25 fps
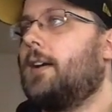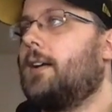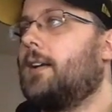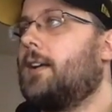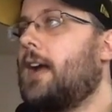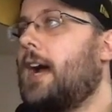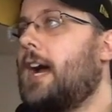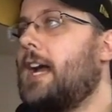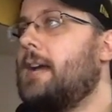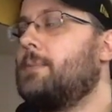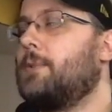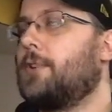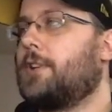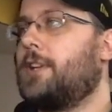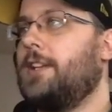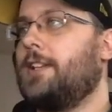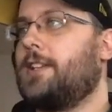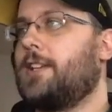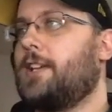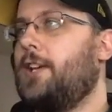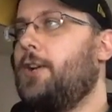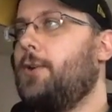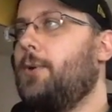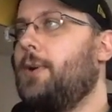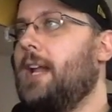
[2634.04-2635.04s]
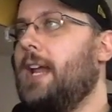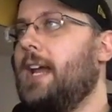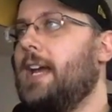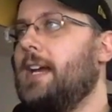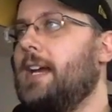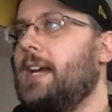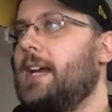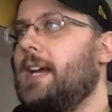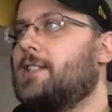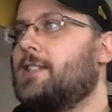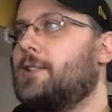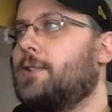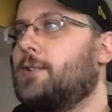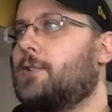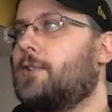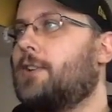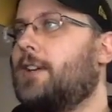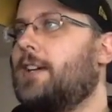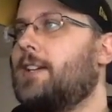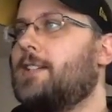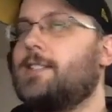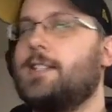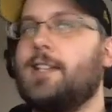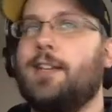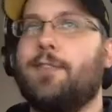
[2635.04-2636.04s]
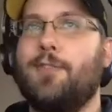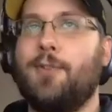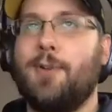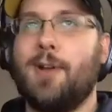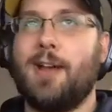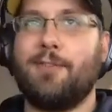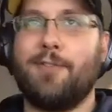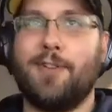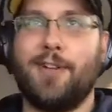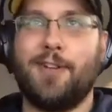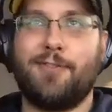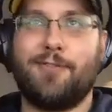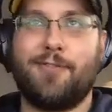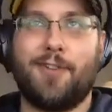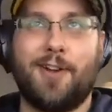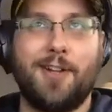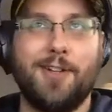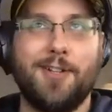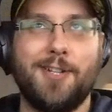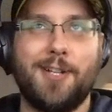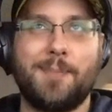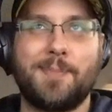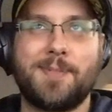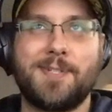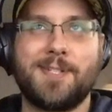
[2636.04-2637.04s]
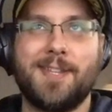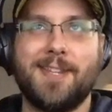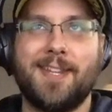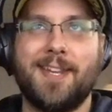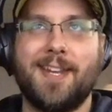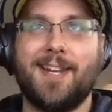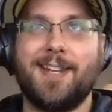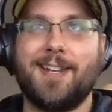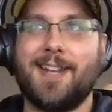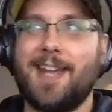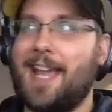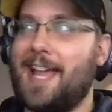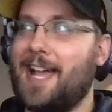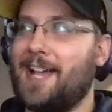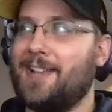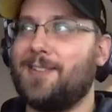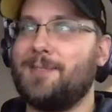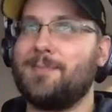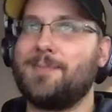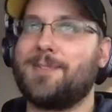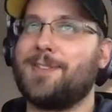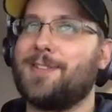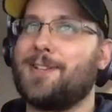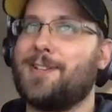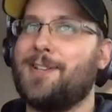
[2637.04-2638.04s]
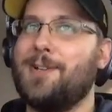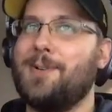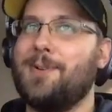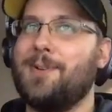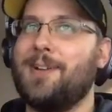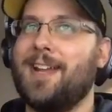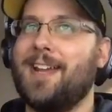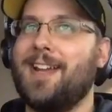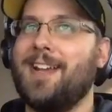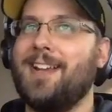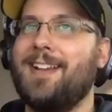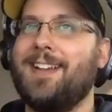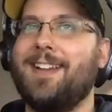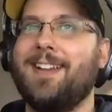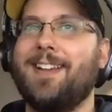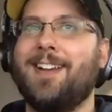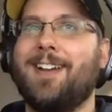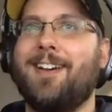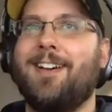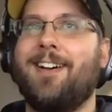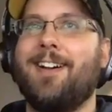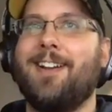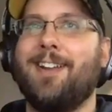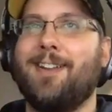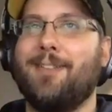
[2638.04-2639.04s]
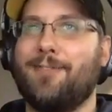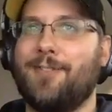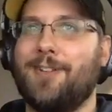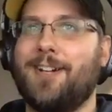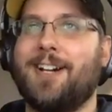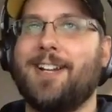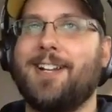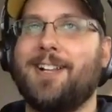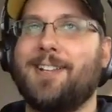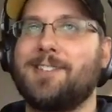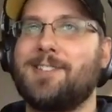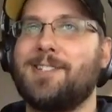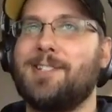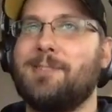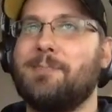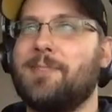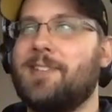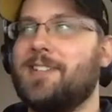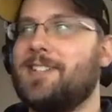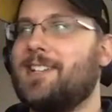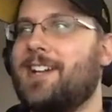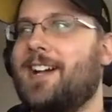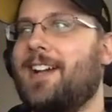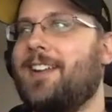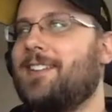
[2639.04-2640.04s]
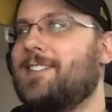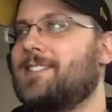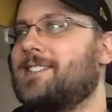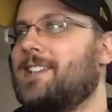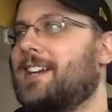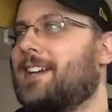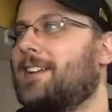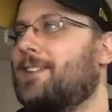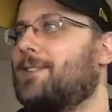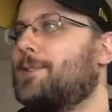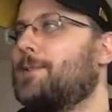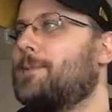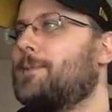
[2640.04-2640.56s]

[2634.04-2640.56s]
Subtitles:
I'm looking at the Q&A. So Chris, if you have any follow-ups to that, add them to the Q&A. And if not, I'll see them in the chat in a second.